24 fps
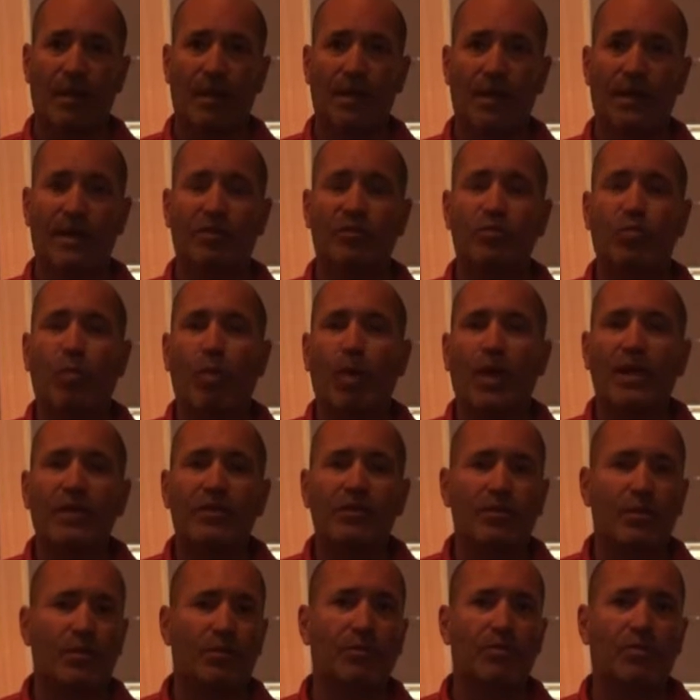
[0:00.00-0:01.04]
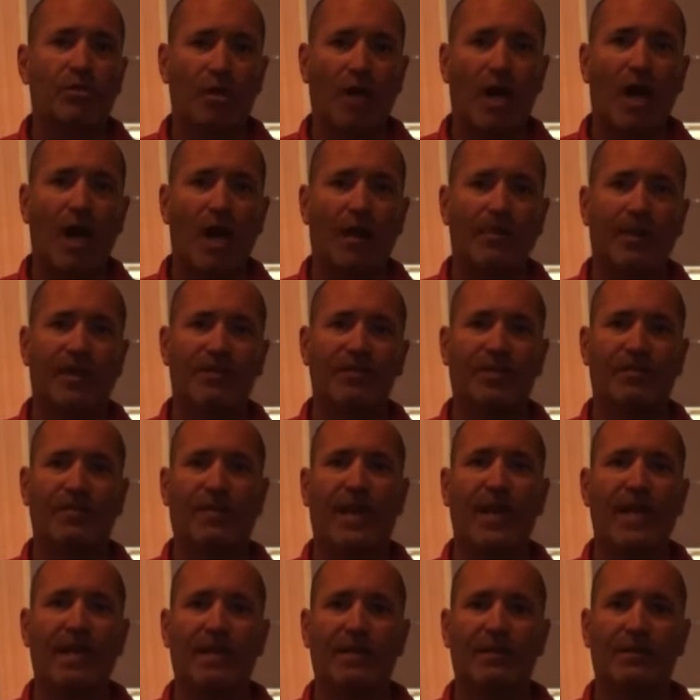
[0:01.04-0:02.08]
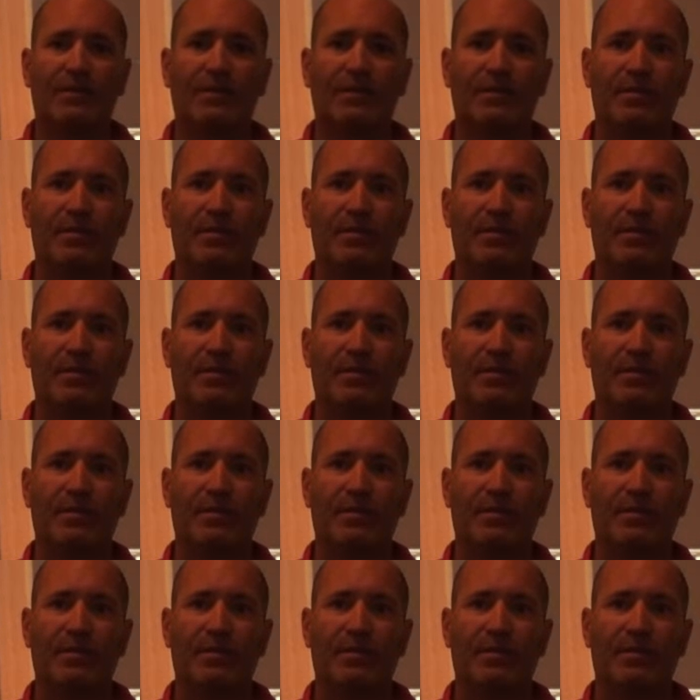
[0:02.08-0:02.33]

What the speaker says: Because what is your job as a band?